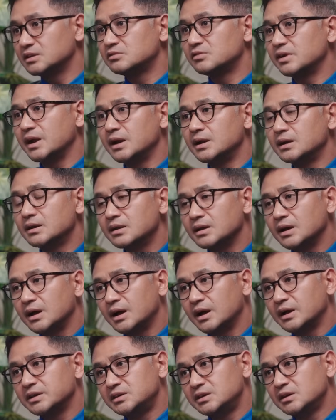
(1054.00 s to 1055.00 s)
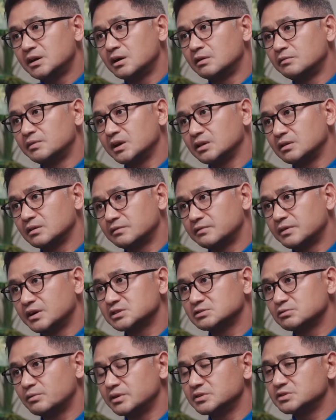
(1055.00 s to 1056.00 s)
the trend here. We are the
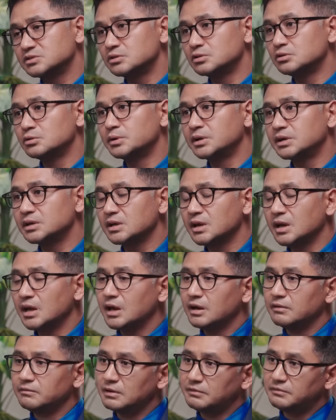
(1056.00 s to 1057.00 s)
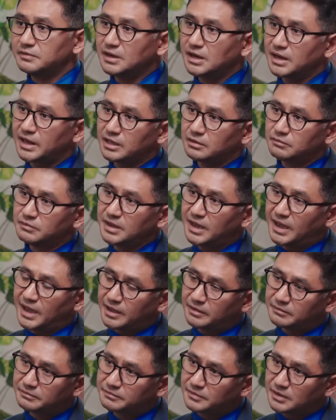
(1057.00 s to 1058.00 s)
first ones to do it. We feel like we
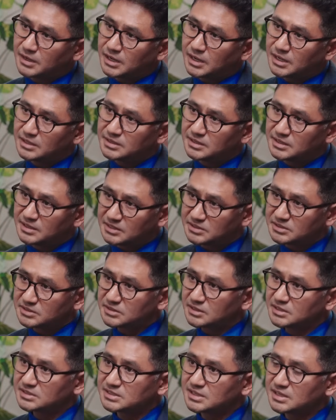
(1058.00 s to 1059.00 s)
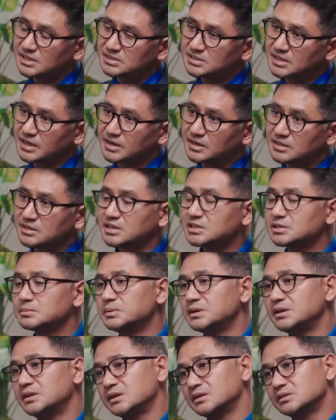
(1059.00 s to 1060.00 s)
have the necessary skill set and the
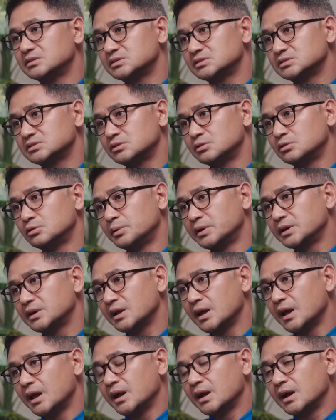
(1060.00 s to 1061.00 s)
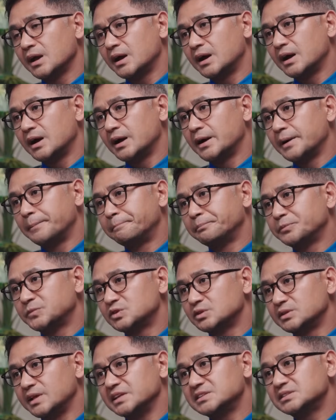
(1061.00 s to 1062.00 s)
experience to do it.
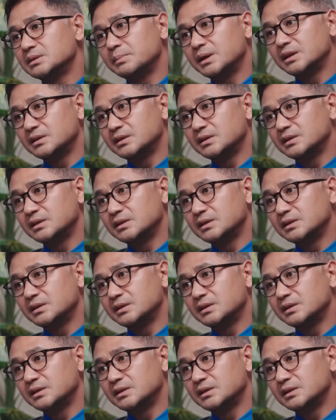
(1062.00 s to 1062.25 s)
So that's the